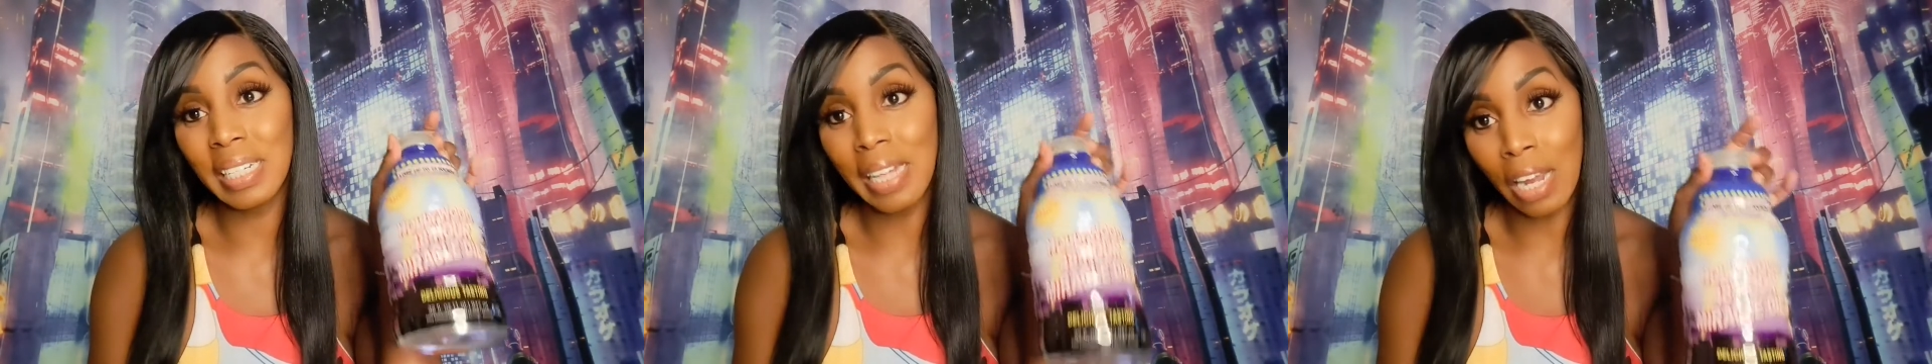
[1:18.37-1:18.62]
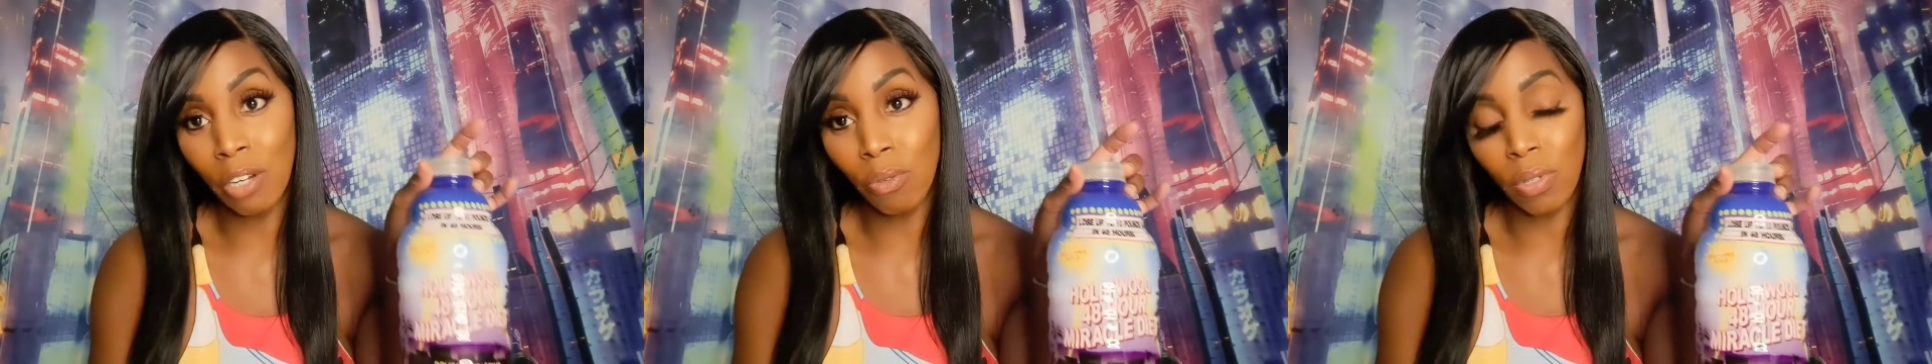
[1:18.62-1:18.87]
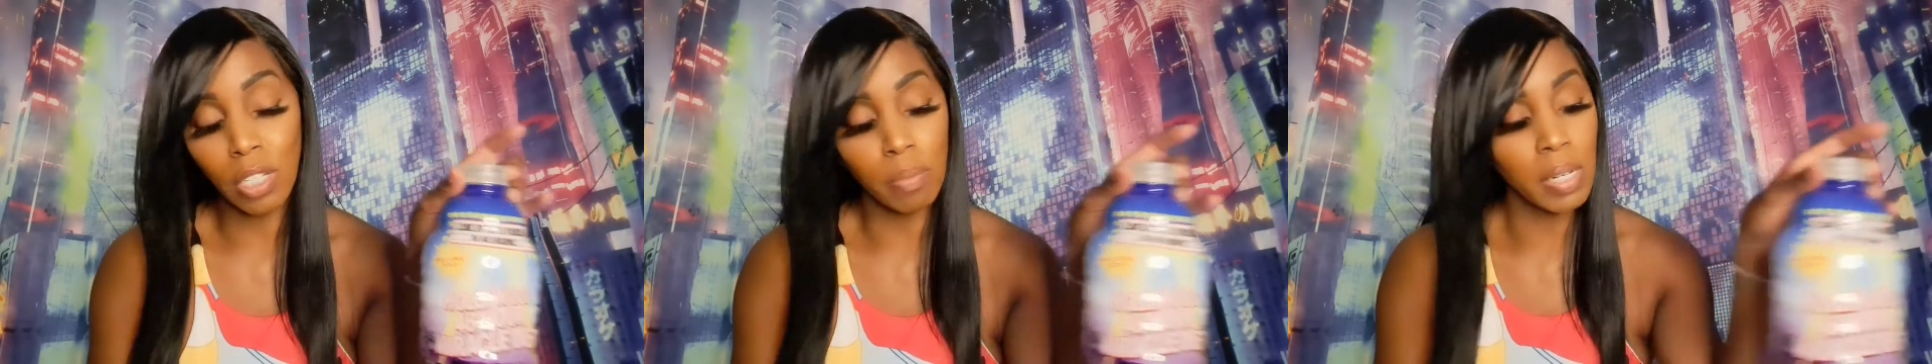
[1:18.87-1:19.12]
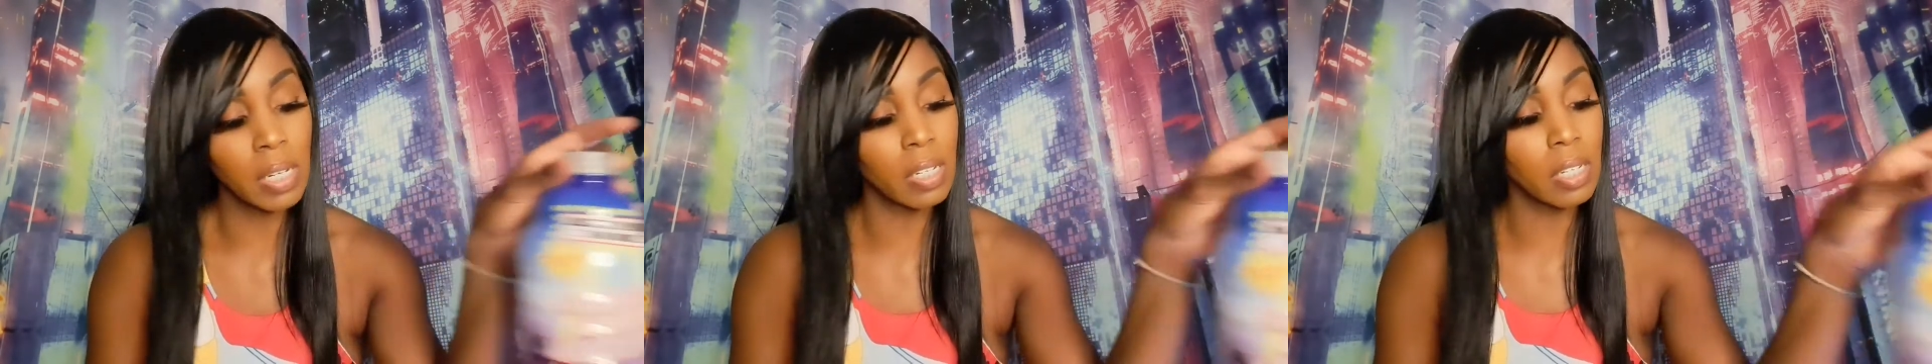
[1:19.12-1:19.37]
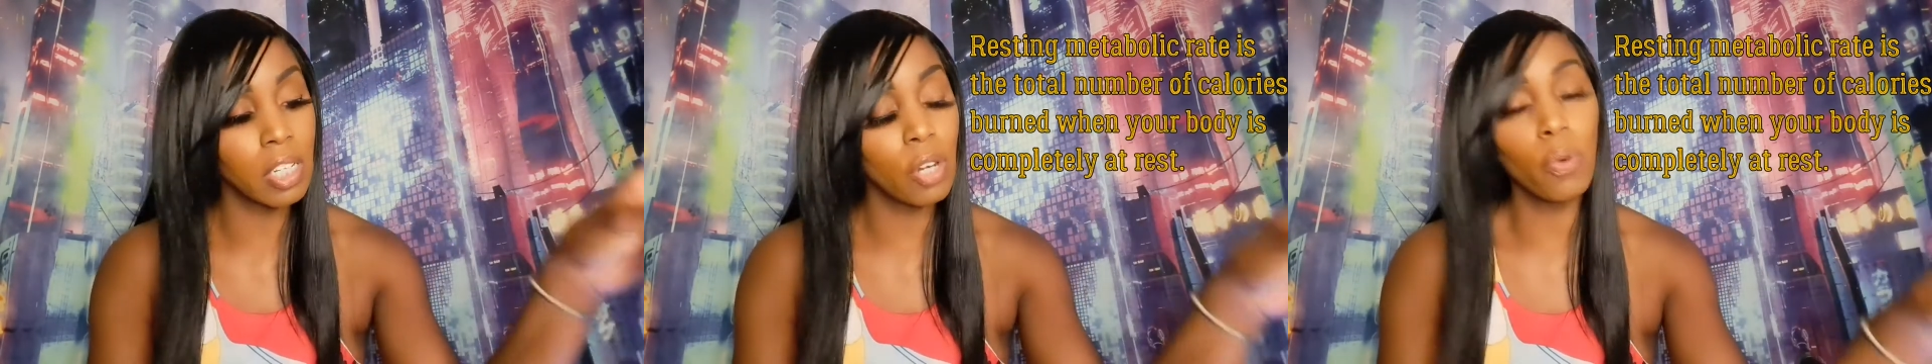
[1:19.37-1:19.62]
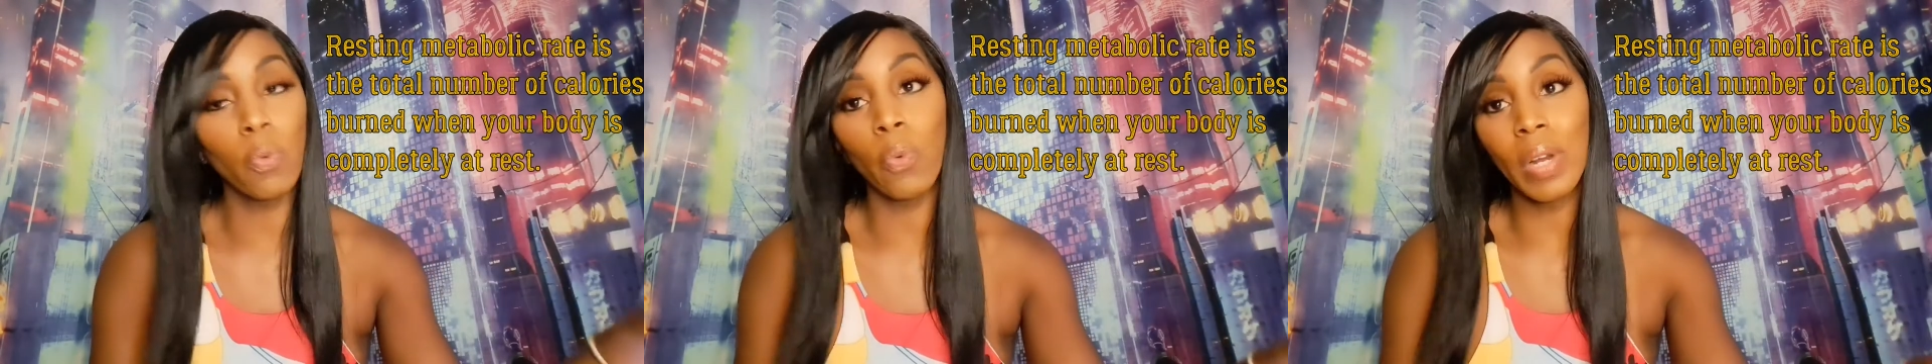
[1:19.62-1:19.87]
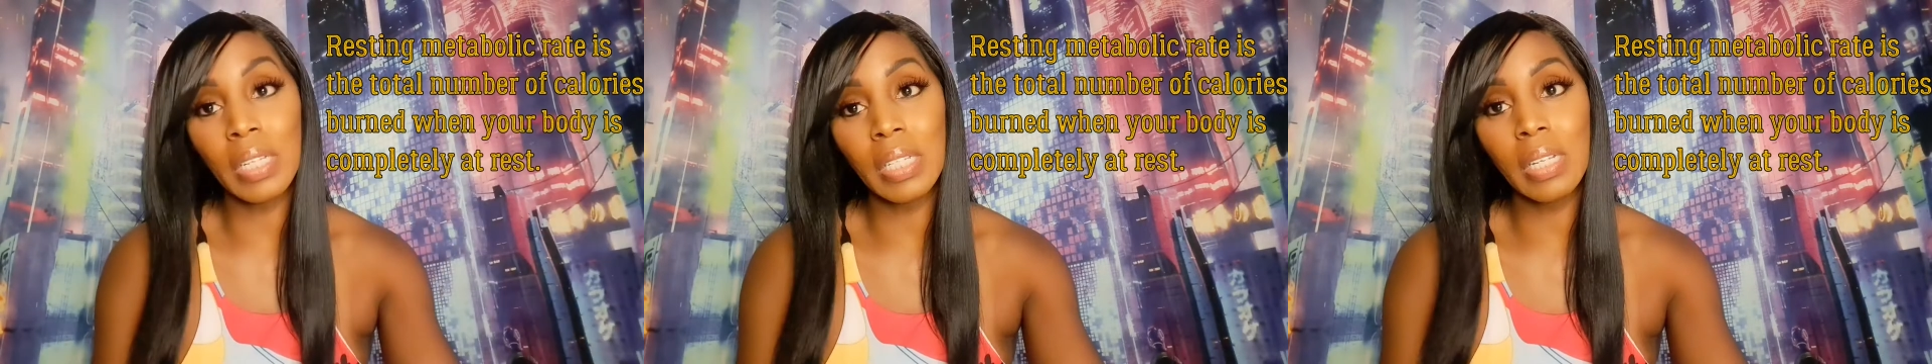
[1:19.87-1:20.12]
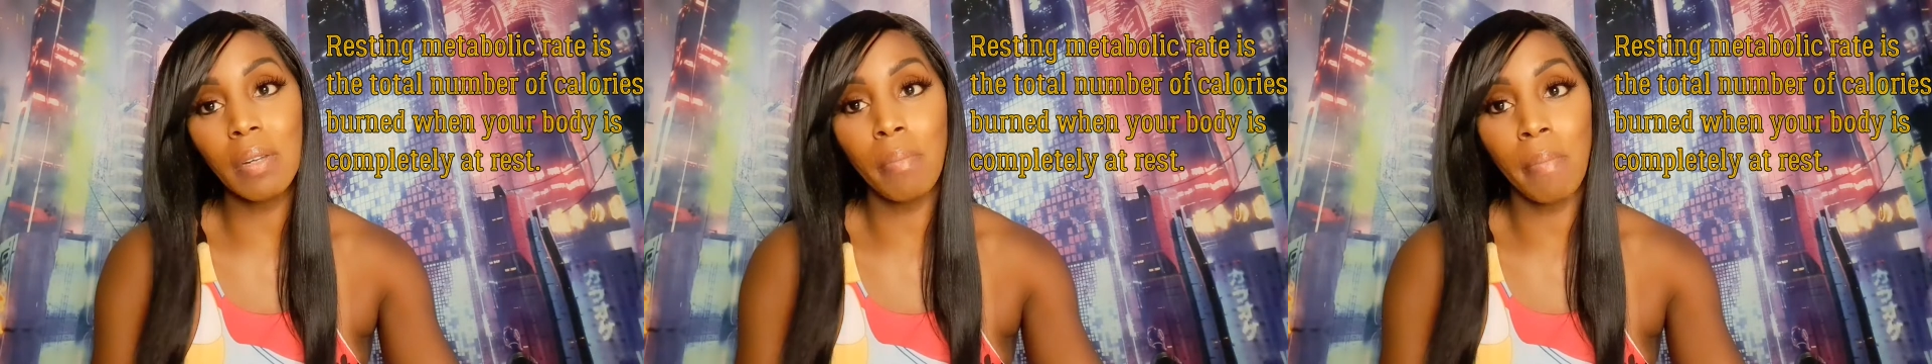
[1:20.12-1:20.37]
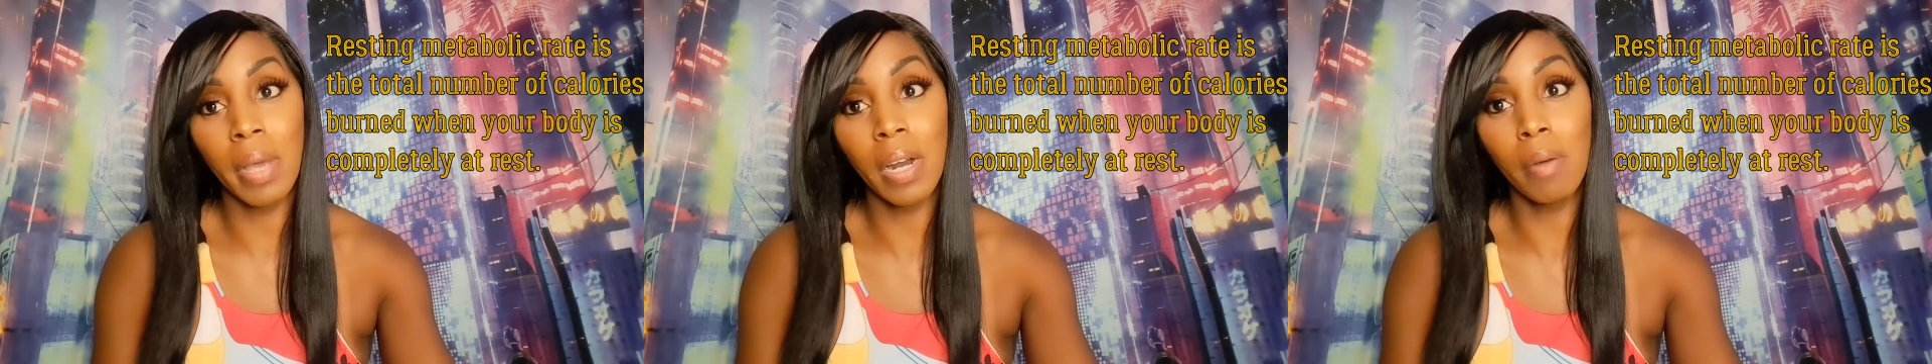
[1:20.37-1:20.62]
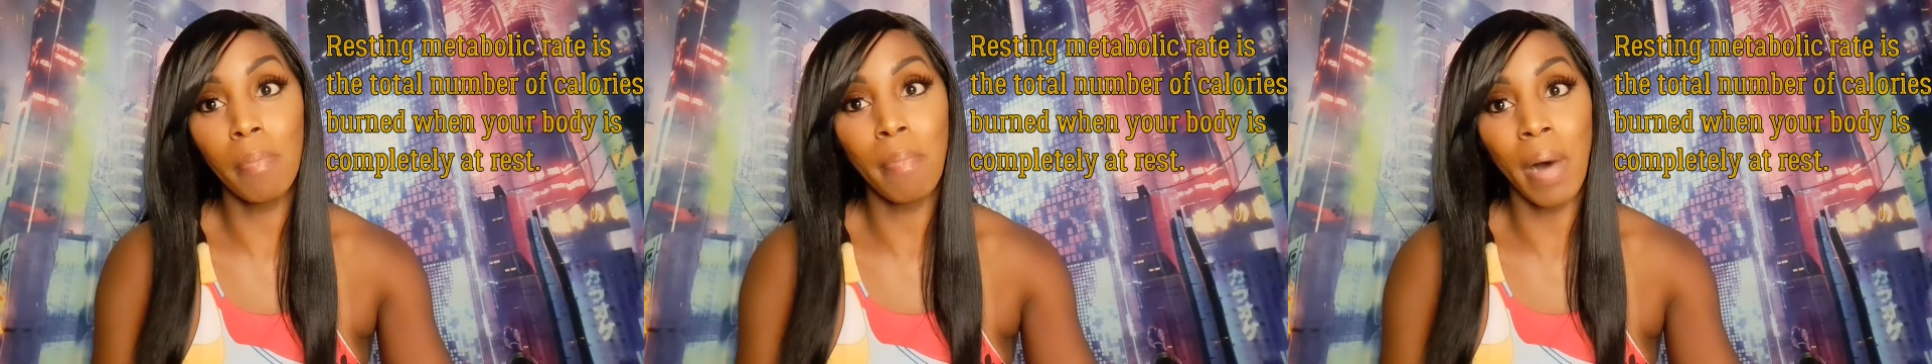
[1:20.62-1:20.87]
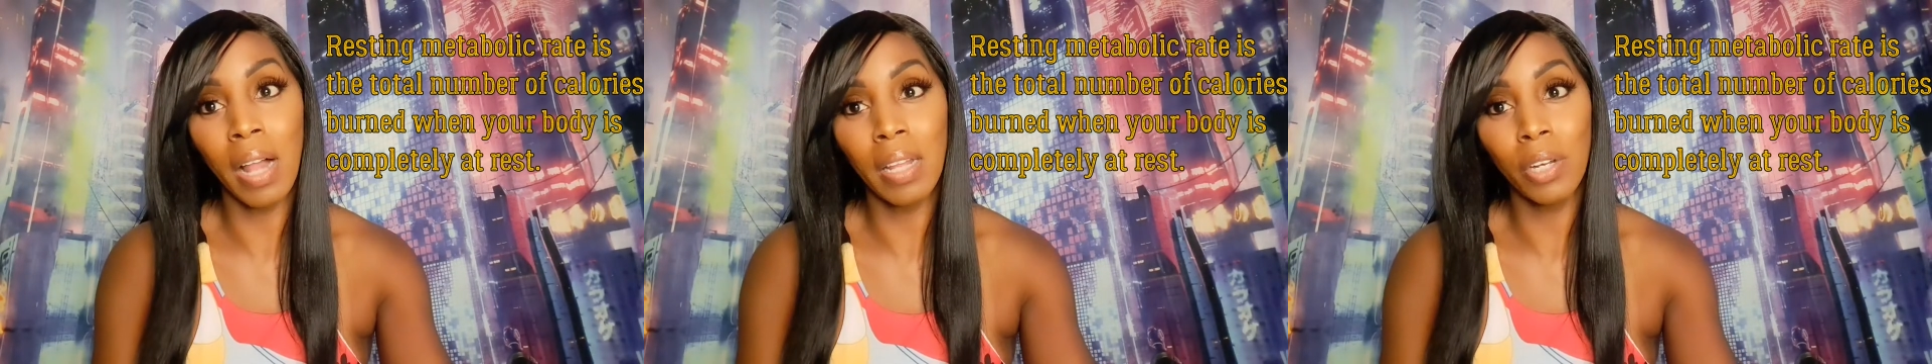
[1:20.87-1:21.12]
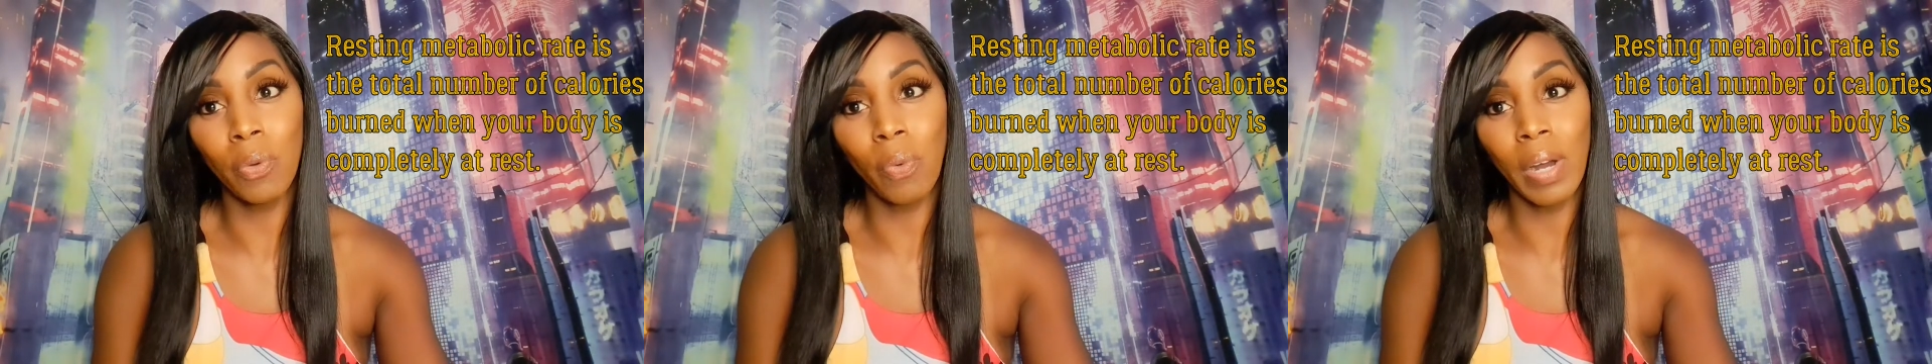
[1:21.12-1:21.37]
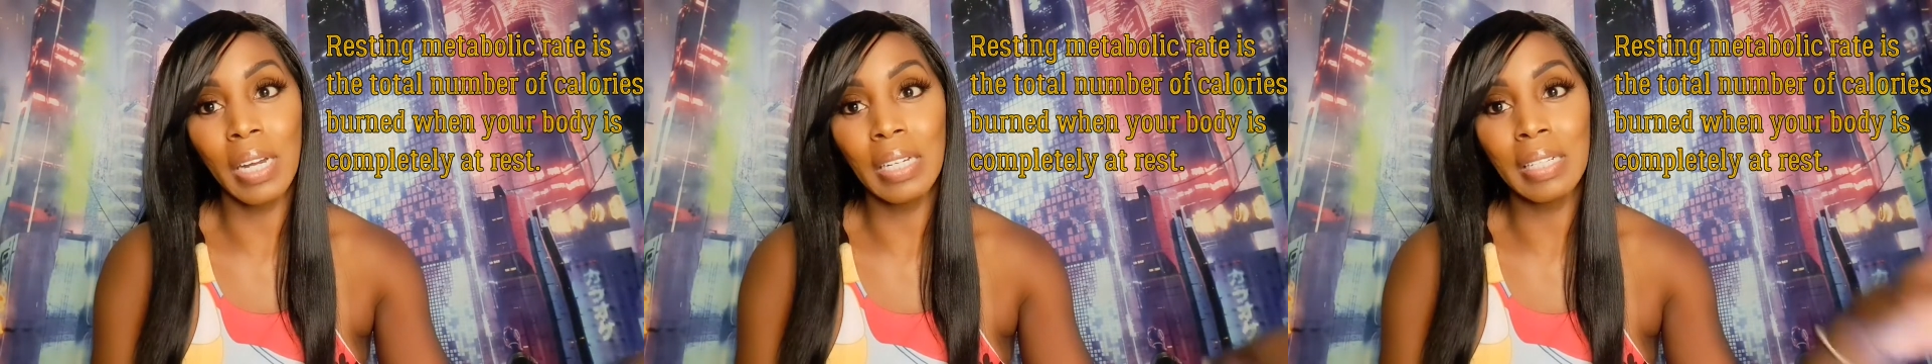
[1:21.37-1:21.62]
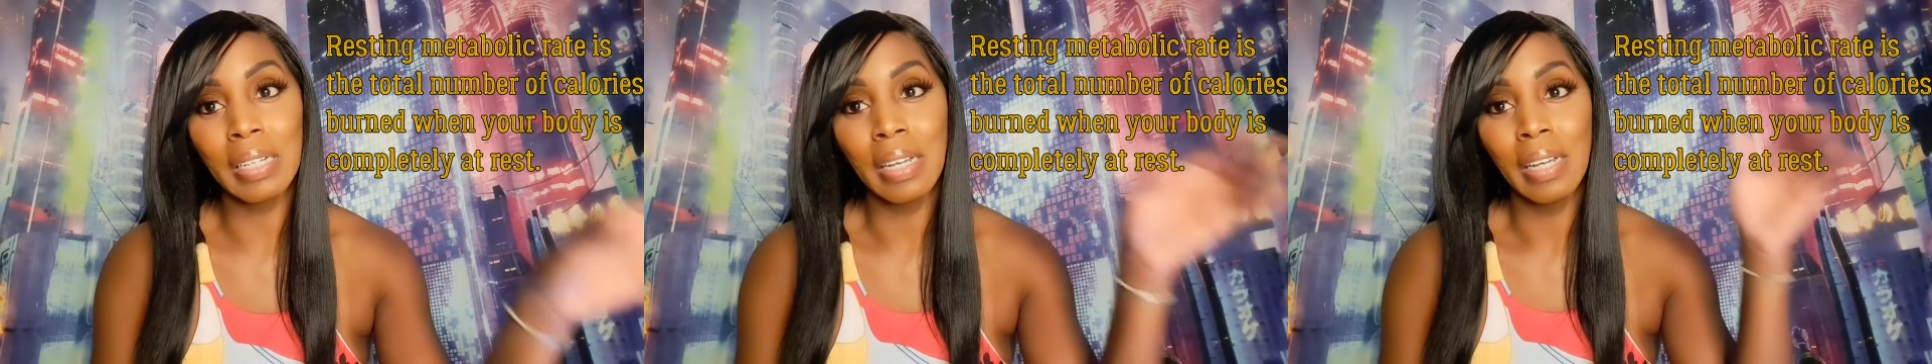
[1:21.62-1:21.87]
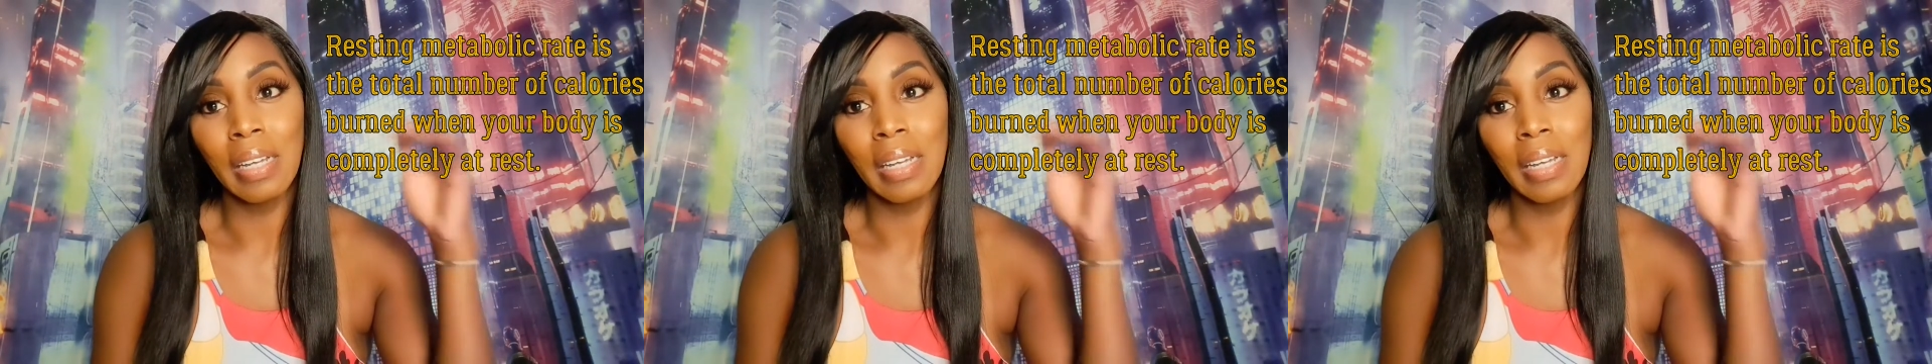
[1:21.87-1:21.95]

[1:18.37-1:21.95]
dangerous because your resting metabolic rate,